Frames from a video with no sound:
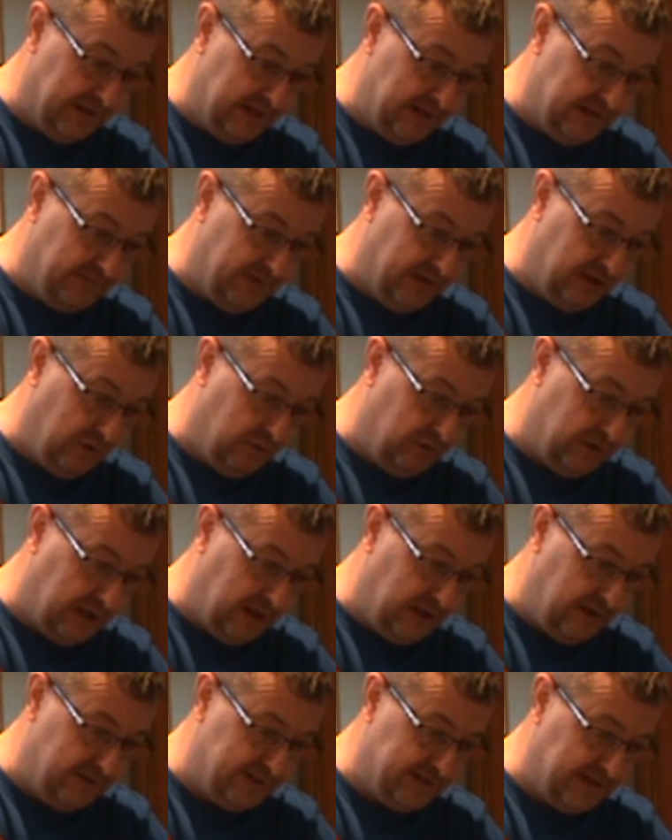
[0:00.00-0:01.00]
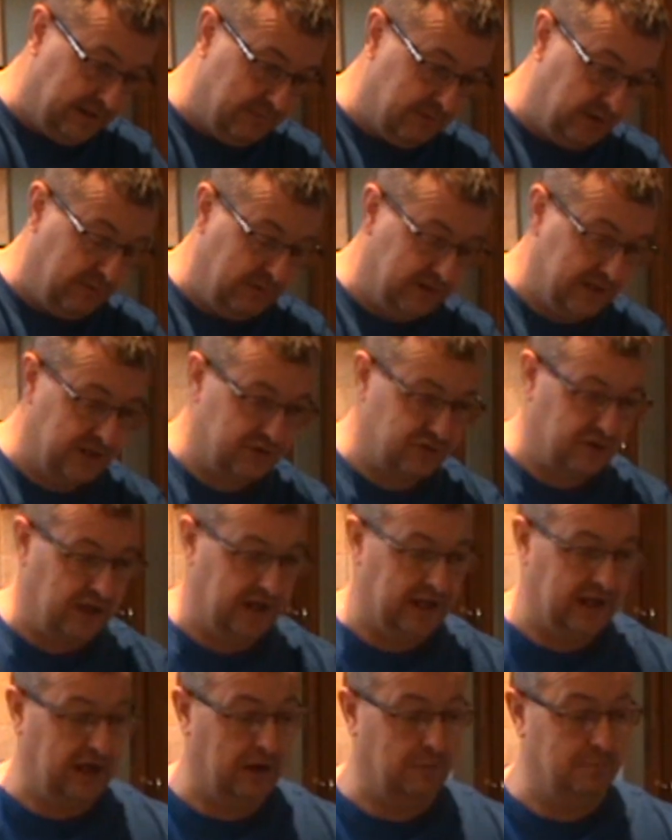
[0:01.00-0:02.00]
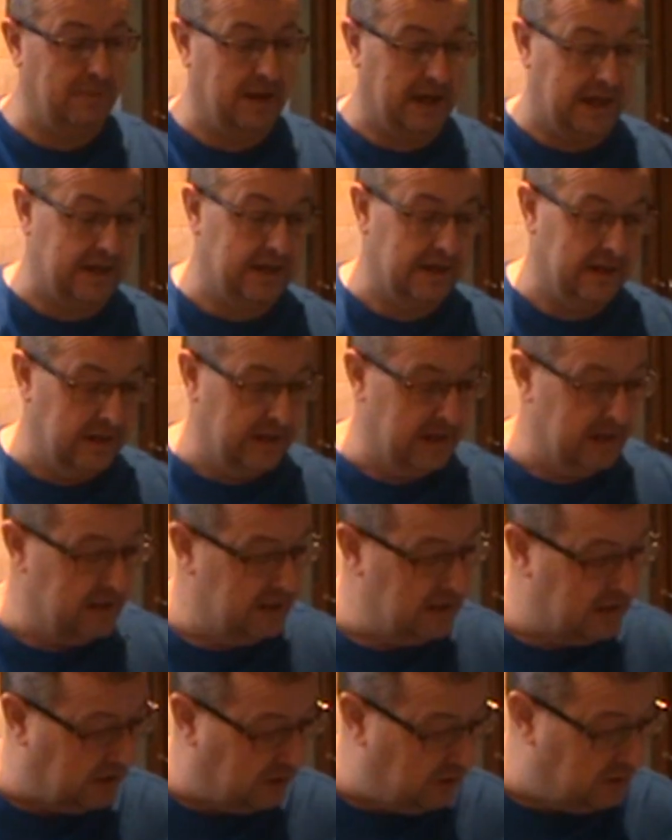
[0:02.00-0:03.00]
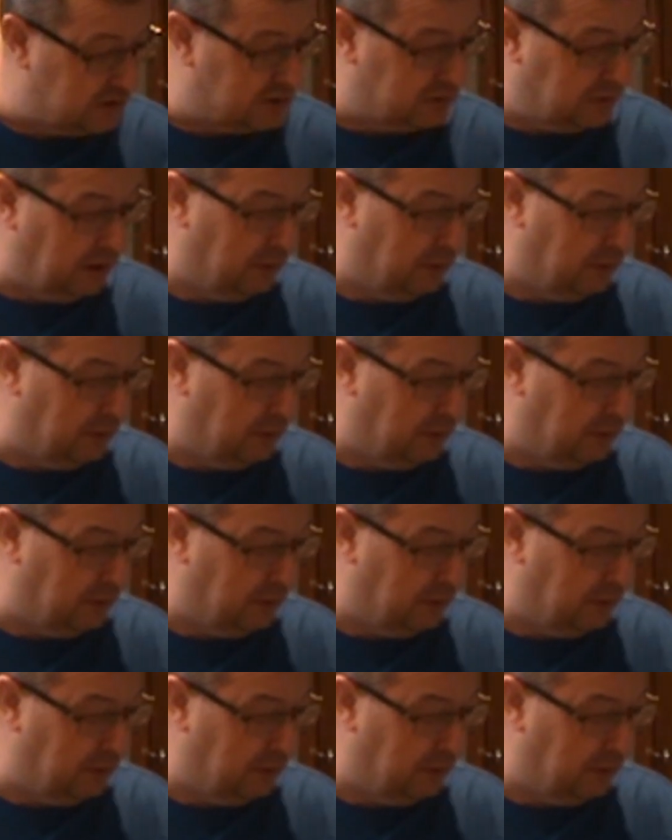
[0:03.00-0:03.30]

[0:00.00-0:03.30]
these video diaries that I'm doing to try and help me and also